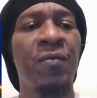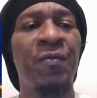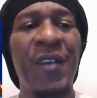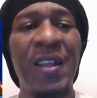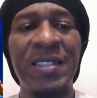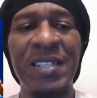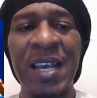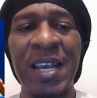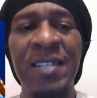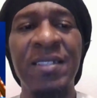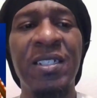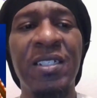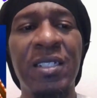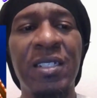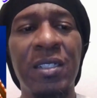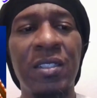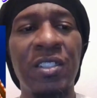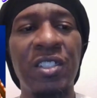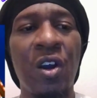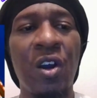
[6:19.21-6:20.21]

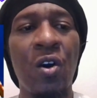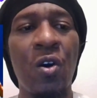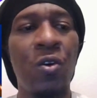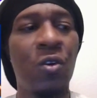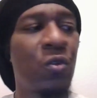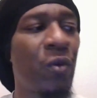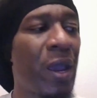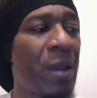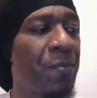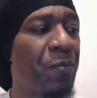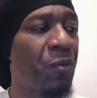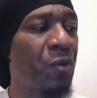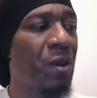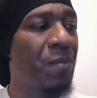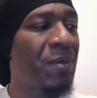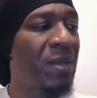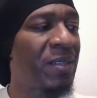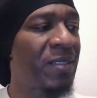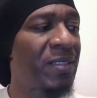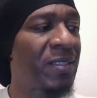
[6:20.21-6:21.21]
Fantastic show, great
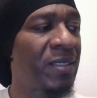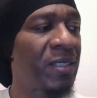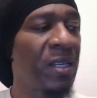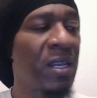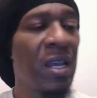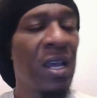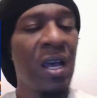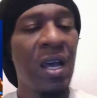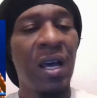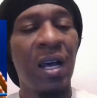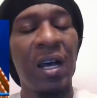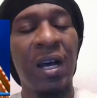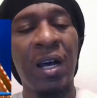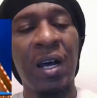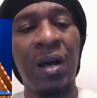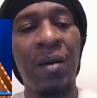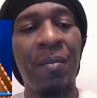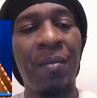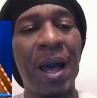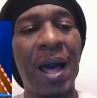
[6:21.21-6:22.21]
premise.
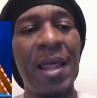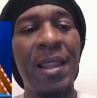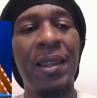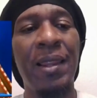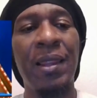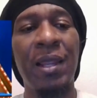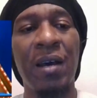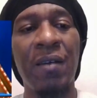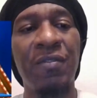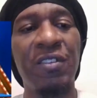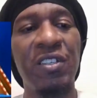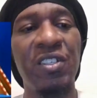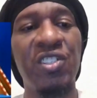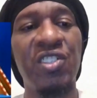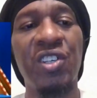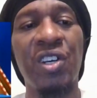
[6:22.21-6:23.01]
I love the